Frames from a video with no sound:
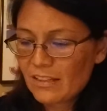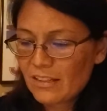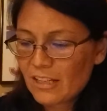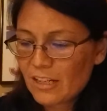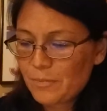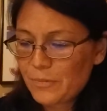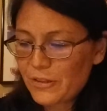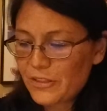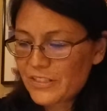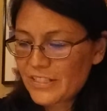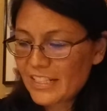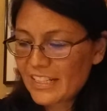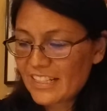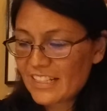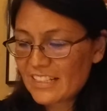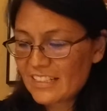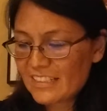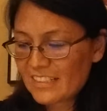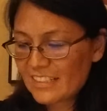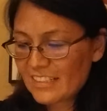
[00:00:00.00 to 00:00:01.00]
A person
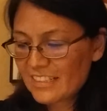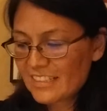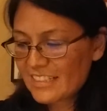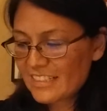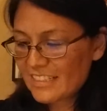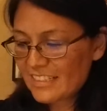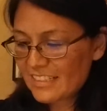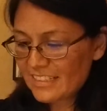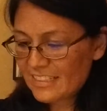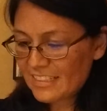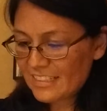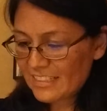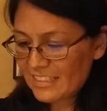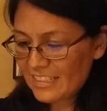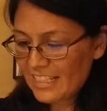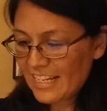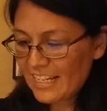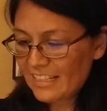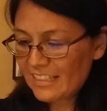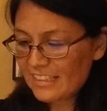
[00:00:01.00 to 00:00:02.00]
can
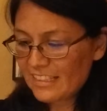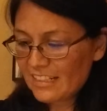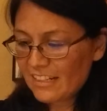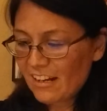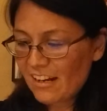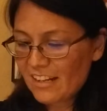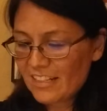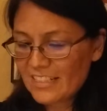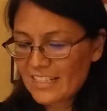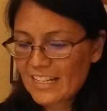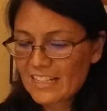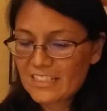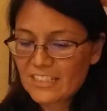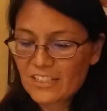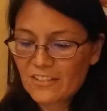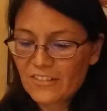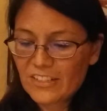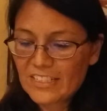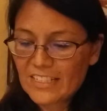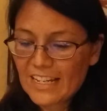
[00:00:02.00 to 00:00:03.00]
take the context
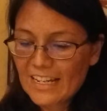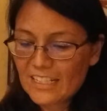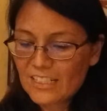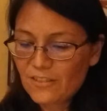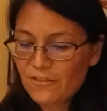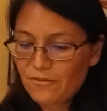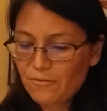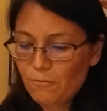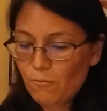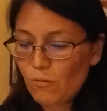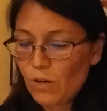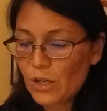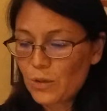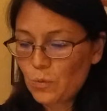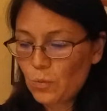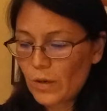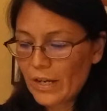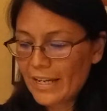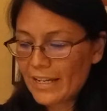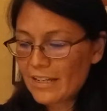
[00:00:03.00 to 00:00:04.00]
of a text one
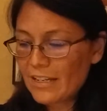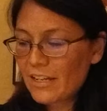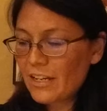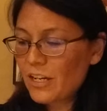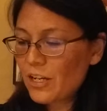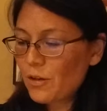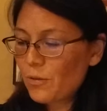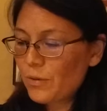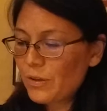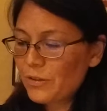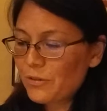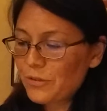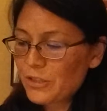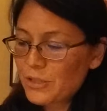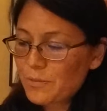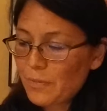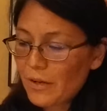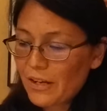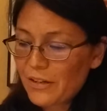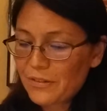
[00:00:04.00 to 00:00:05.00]
way when the
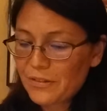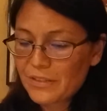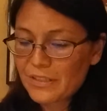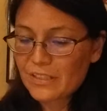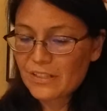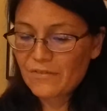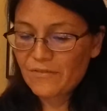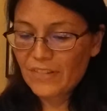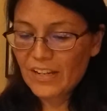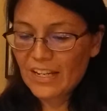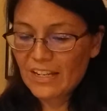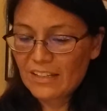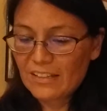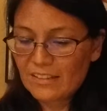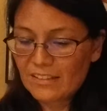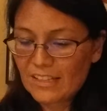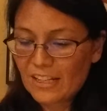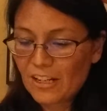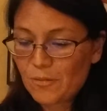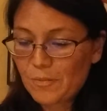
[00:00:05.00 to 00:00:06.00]
responder is
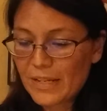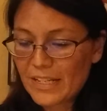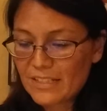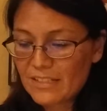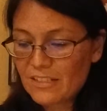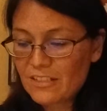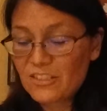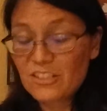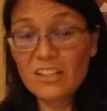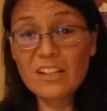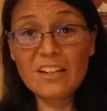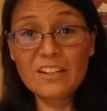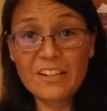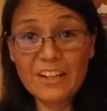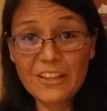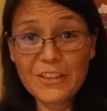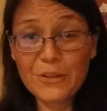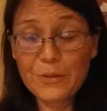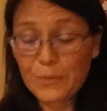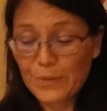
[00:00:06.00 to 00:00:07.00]
conveying their message
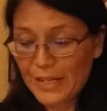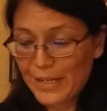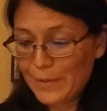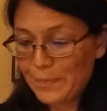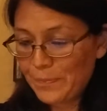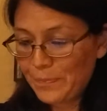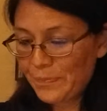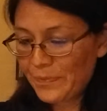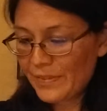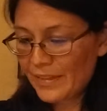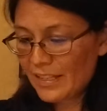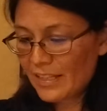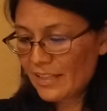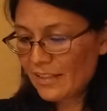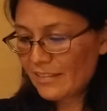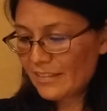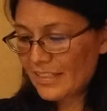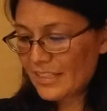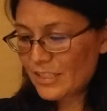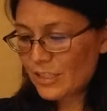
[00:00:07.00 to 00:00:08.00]
another way.
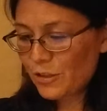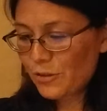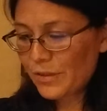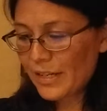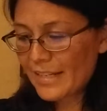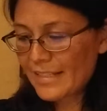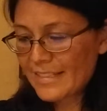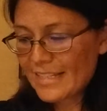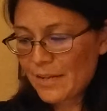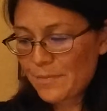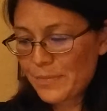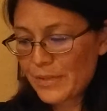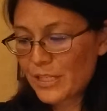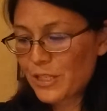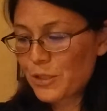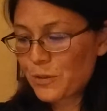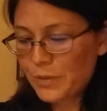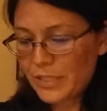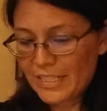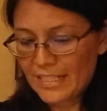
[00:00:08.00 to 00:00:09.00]
This creates
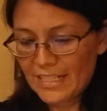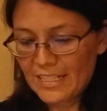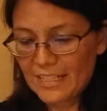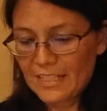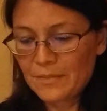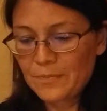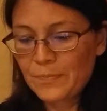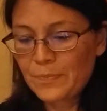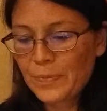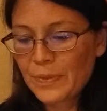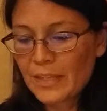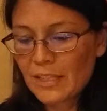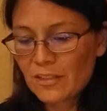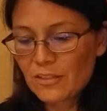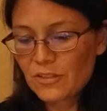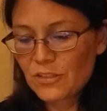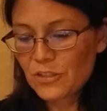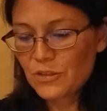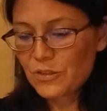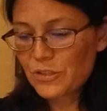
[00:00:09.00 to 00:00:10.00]
ambiguity
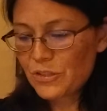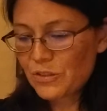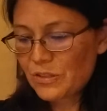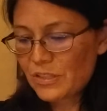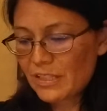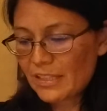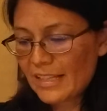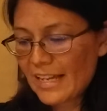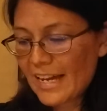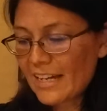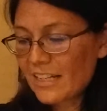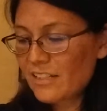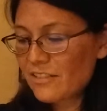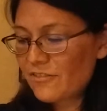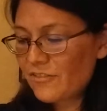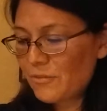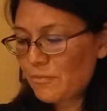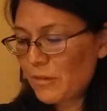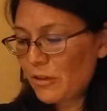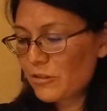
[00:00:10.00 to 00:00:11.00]
due to the lack
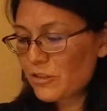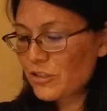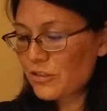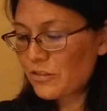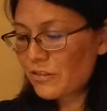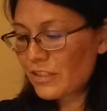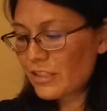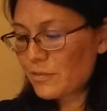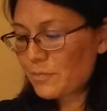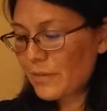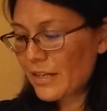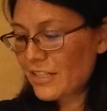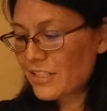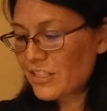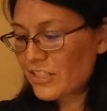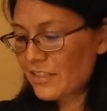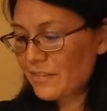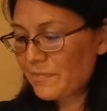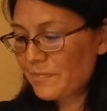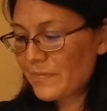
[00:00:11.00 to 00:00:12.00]
of emotional
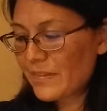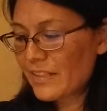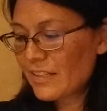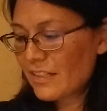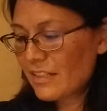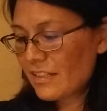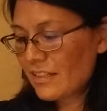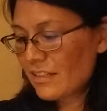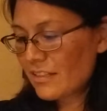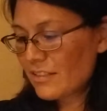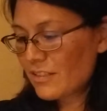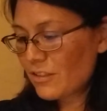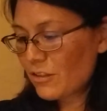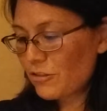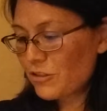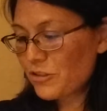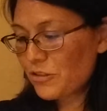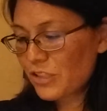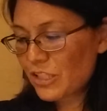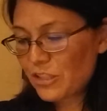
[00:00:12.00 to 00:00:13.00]
expression,
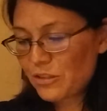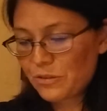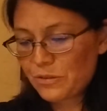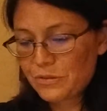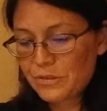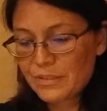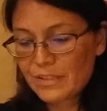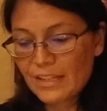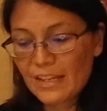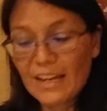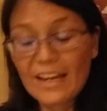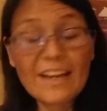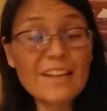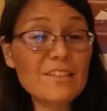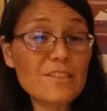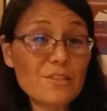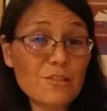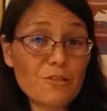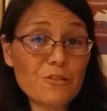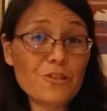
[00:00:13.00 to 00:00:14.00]
social cues,
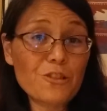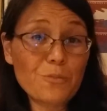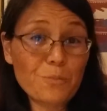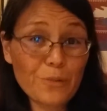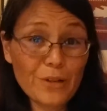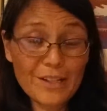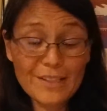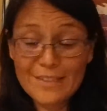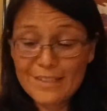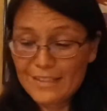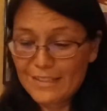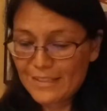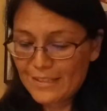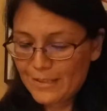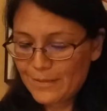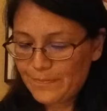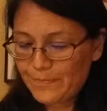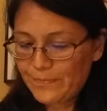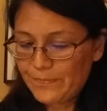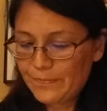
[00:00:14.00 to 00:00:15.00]
and social presence.